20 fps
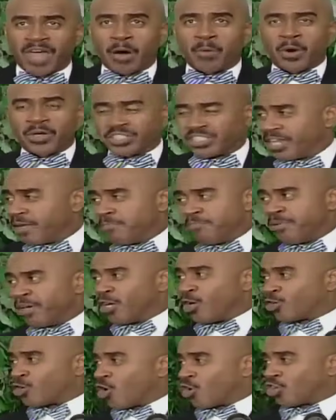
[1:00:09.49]
That was an
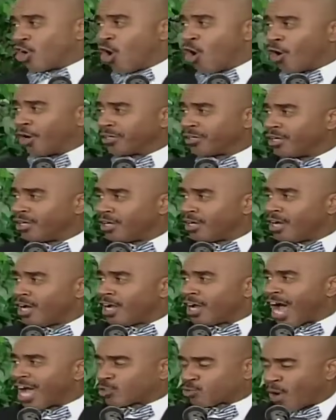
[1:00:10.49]
umbilical cord. Go
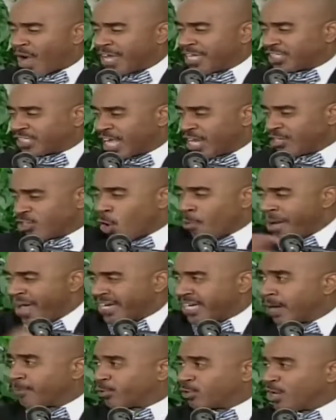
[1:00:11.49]
ahead. That's why he said, No
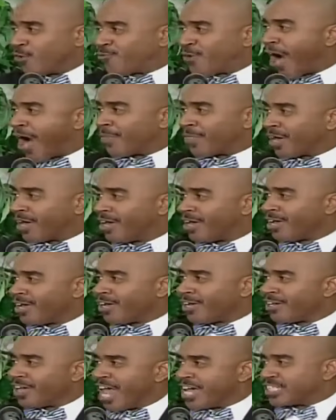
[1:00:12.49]
man comes to the Father
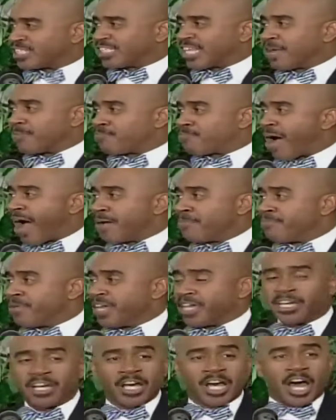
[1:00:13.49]
except, except by,
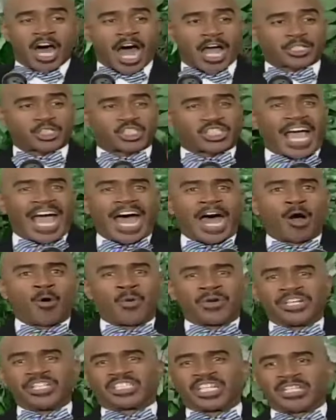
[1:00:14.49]
me. By me. A
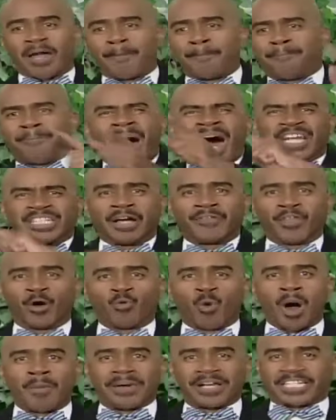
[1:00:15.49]
child, when it's in the body of the
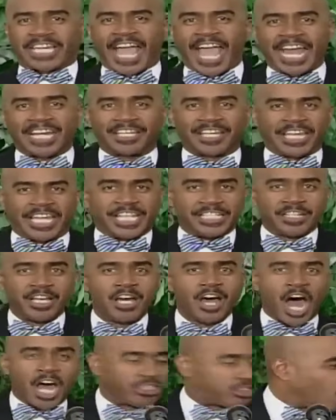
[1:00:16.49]
woman, can't eat
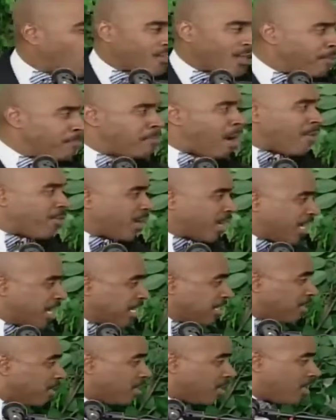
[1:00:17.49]
until the mother
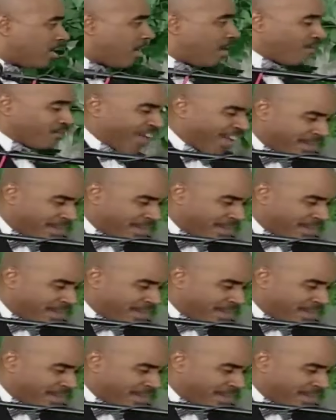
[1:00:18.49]
eats. Right. Amen.